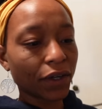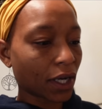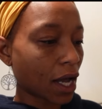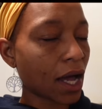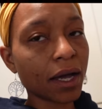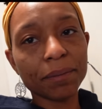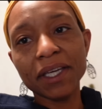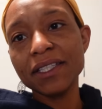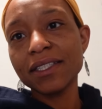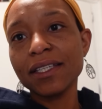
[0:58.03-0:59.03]
a
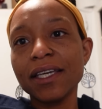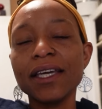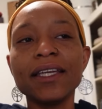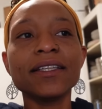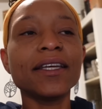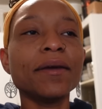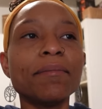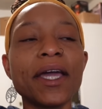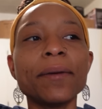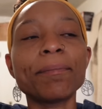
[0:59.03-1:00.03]
comment and it
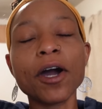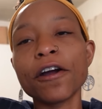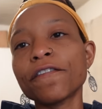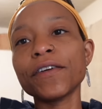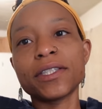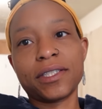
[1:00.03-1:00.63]
made perfect